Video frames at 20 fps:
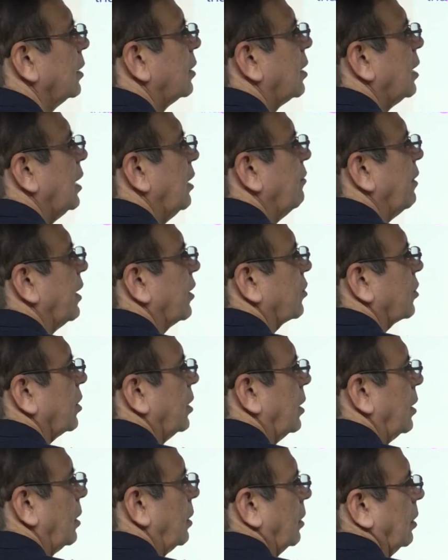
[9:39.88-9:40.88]
3 ways.
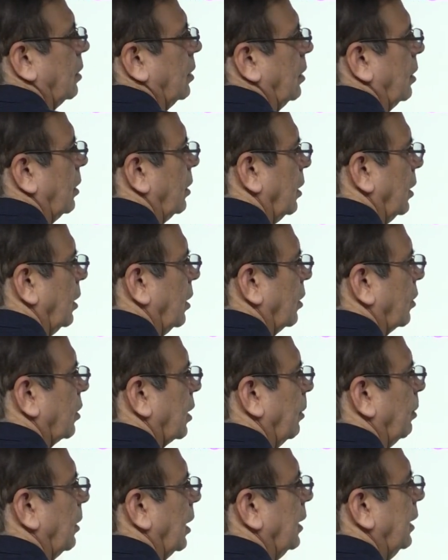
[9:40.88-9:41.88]

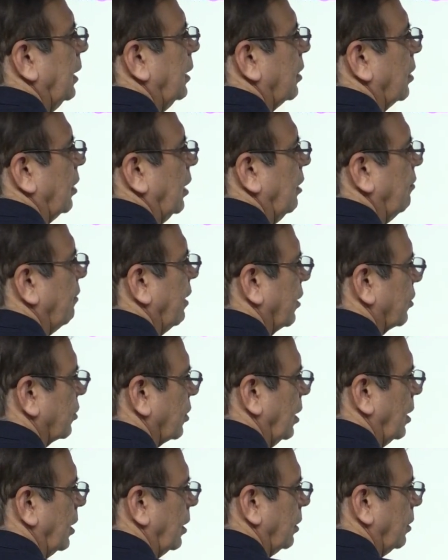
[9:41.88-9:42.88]
Similarly, 3 ways,